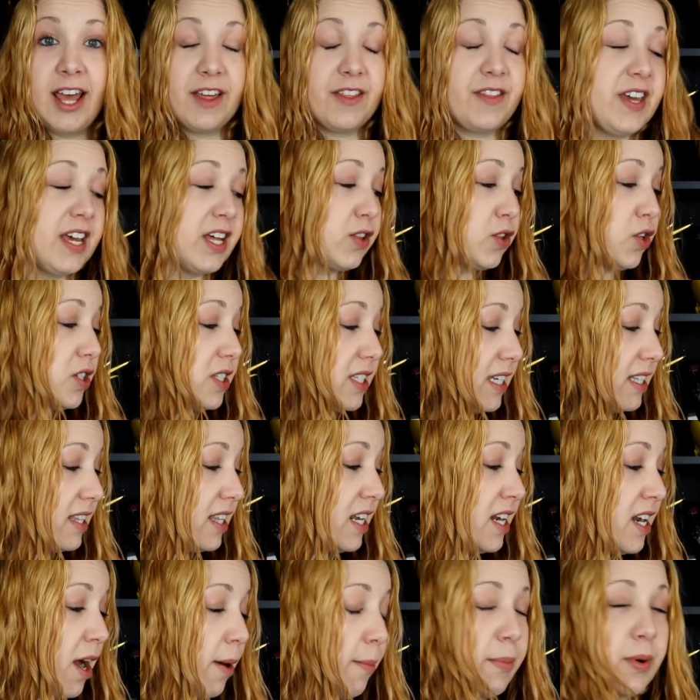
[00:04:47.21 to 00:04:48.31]
They looked at
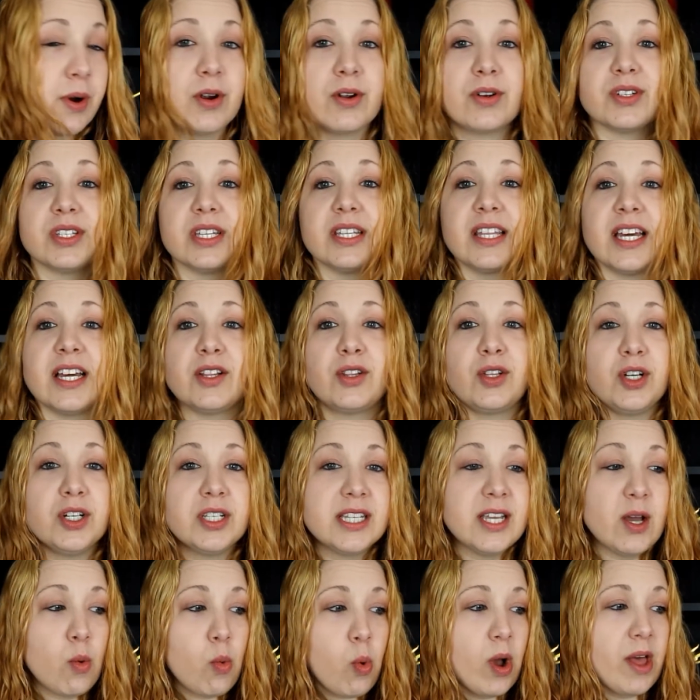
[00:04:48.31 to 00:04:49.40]
the numbers, they
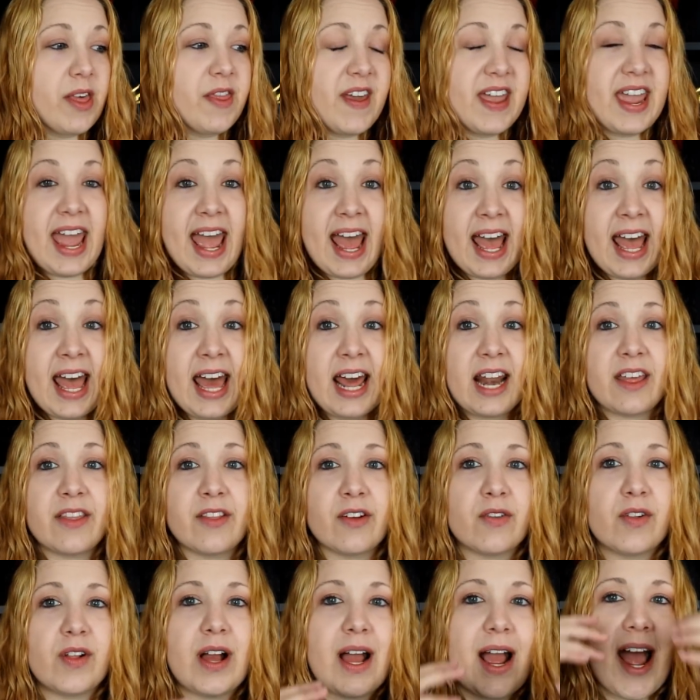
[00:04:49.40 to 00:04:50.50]
looked at what they had, and
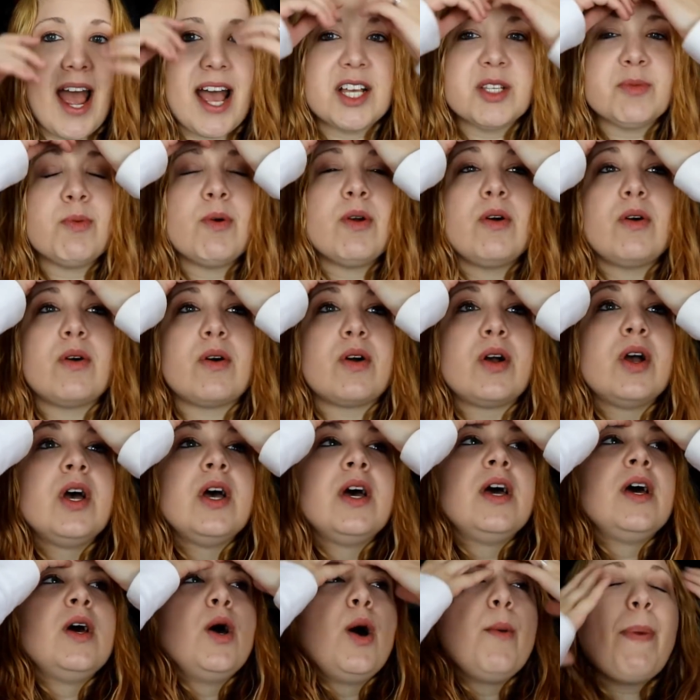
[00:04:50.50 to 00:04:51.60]

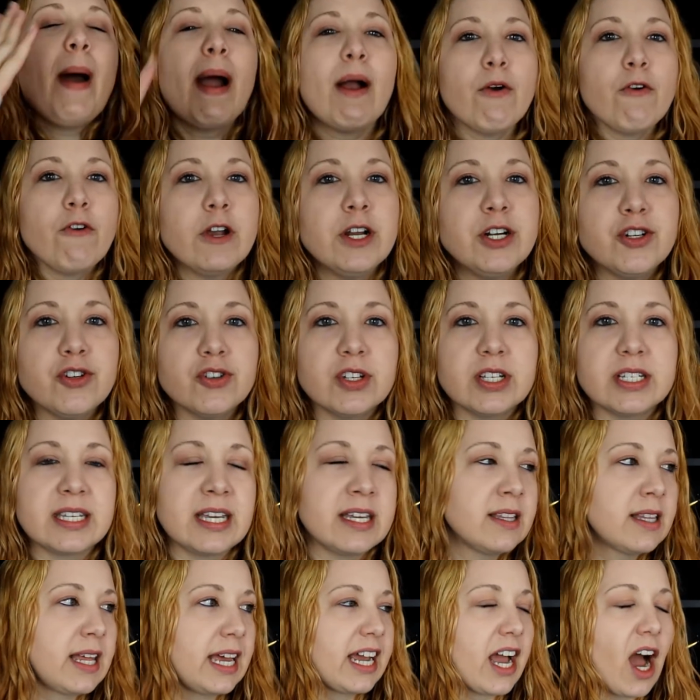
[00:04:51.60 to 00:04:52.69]
Hasbro, Power Rangers is
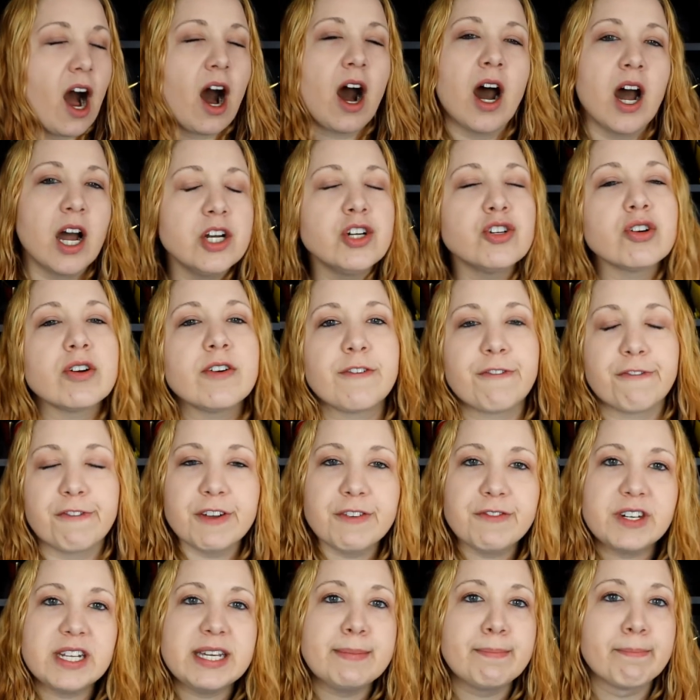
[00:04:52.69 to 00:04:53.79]
in like
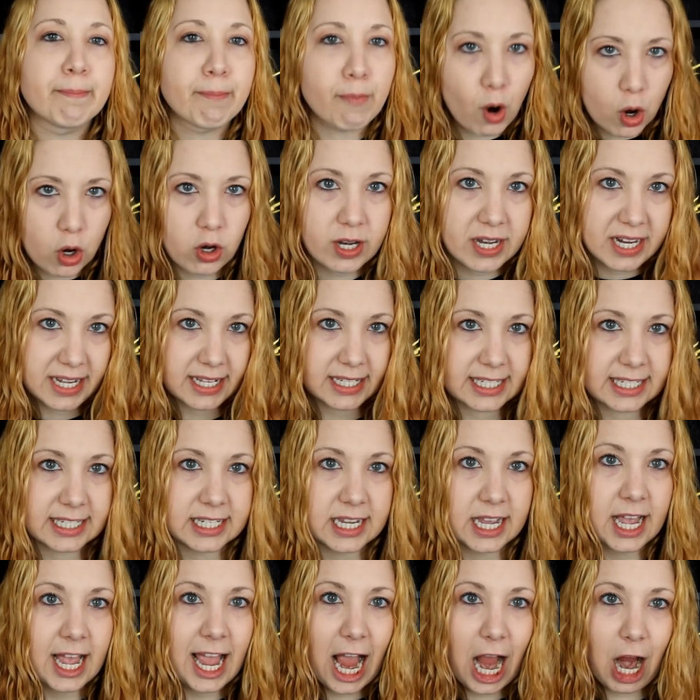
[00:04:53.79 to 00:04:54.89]
150
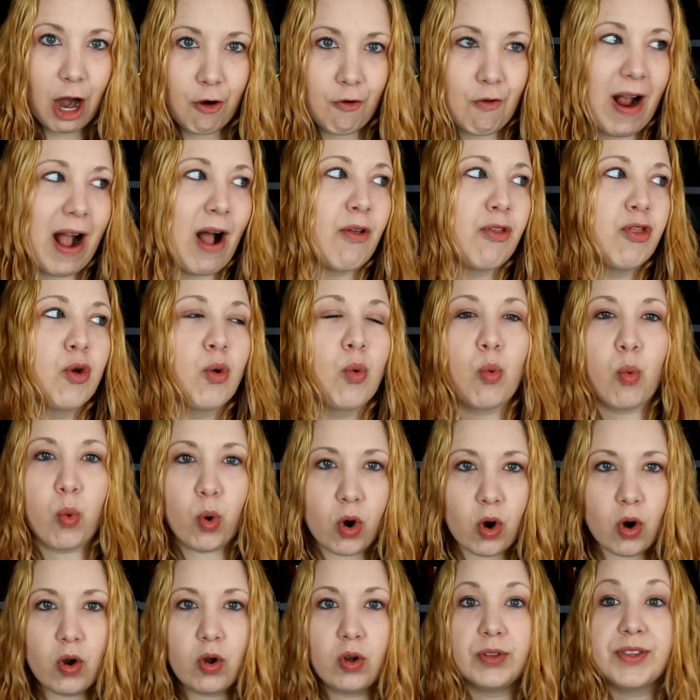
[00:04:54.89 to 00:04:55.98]
markets around the
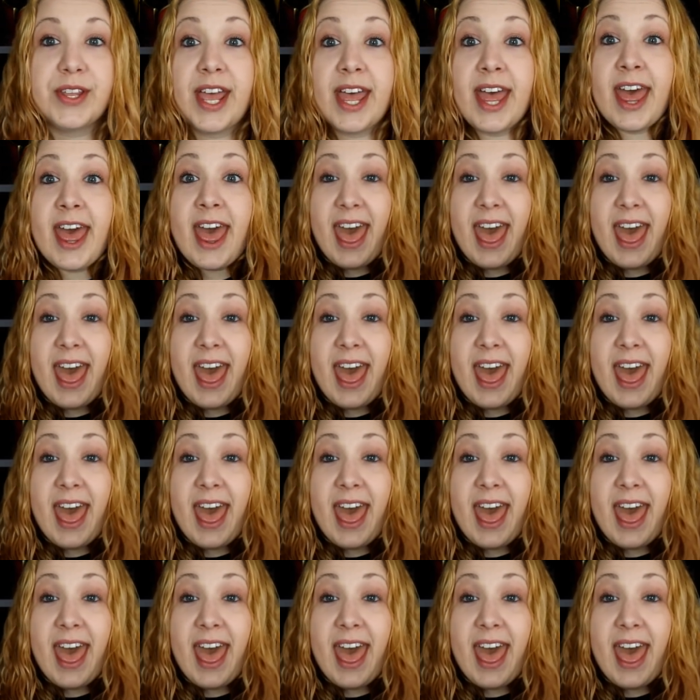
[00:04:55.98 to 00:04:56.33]
world.